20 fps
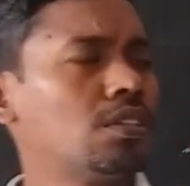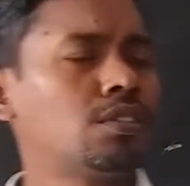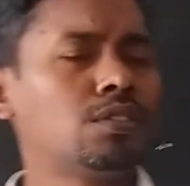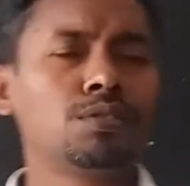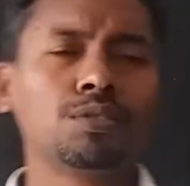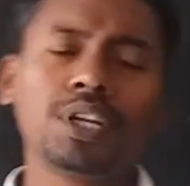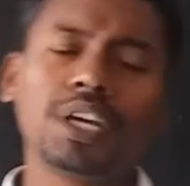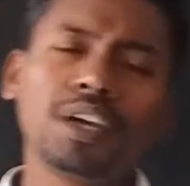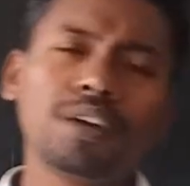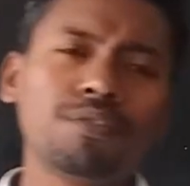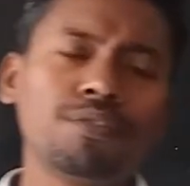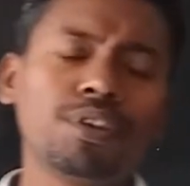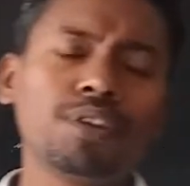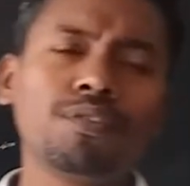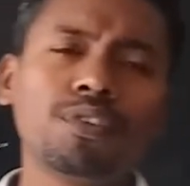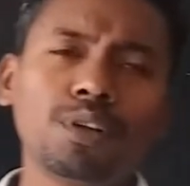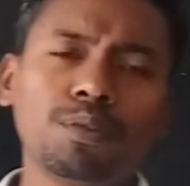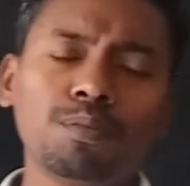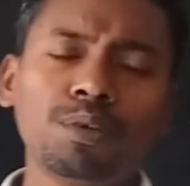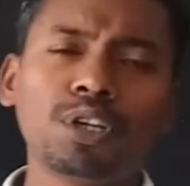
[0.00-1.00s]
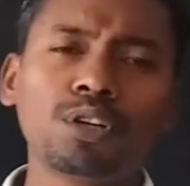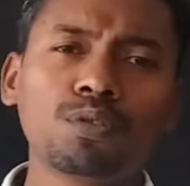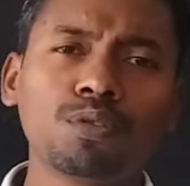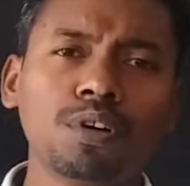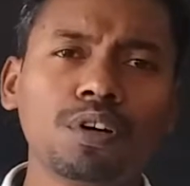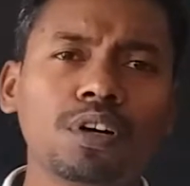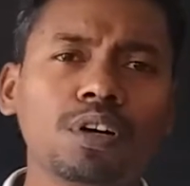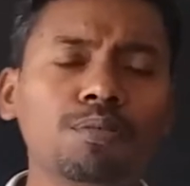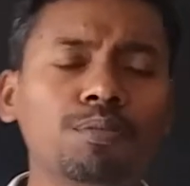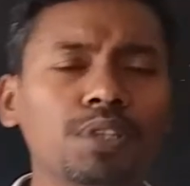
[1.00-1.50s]
today we will be, I
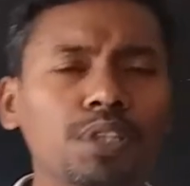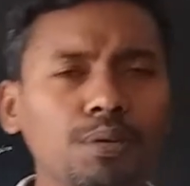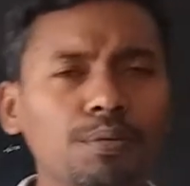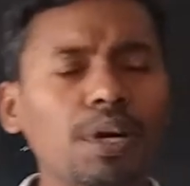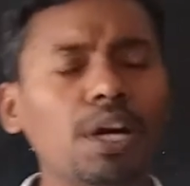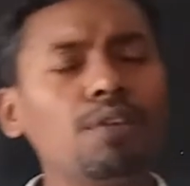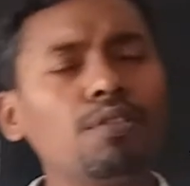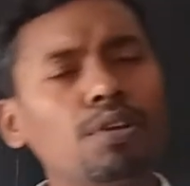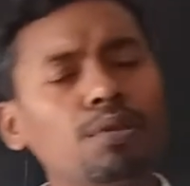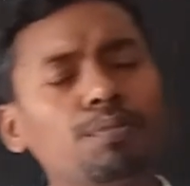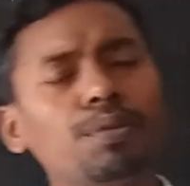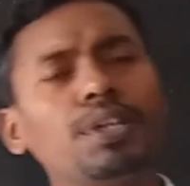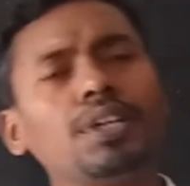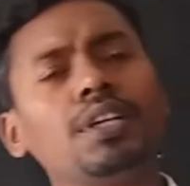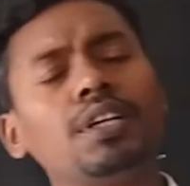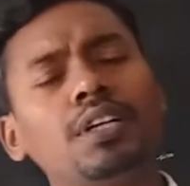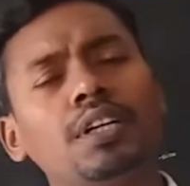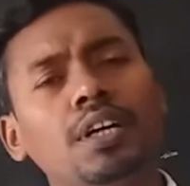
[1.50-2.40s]
will be